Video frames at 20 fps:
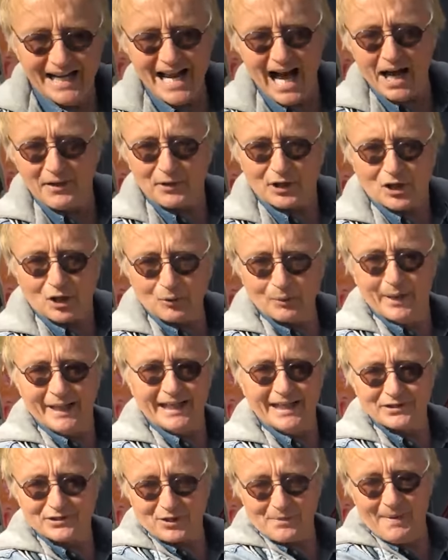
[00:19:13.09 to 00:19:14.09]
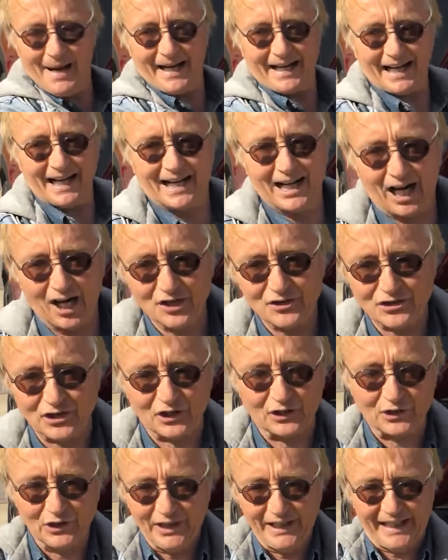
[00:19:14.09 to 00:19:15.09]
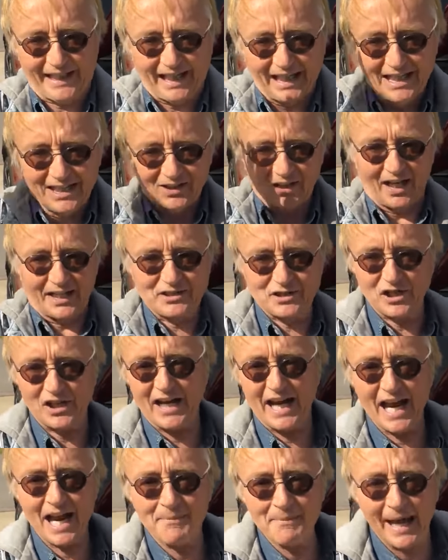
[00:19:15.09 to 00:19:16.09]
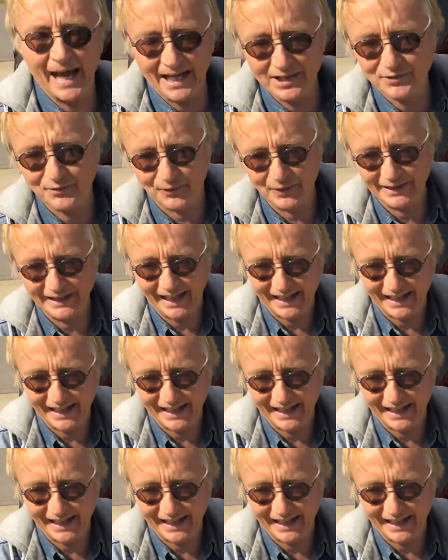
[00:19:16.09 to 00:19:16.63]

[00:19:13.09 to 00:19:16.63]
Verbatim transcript: and now the Koreans are making cars that leak like G M has for